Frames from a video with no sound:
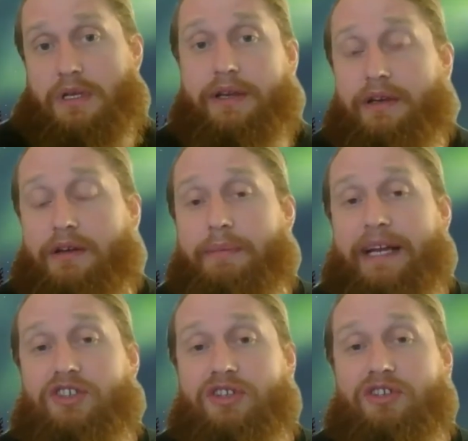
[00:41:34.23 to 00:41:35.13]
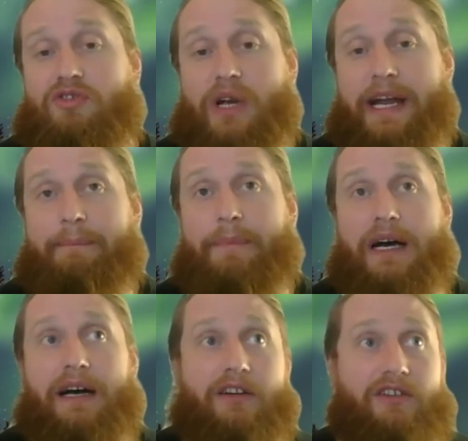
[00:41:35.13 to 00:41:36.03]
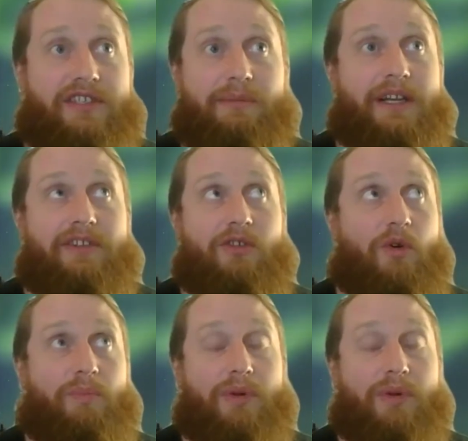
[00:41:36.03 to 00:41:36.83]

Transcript: Imagine your grandpa or some other old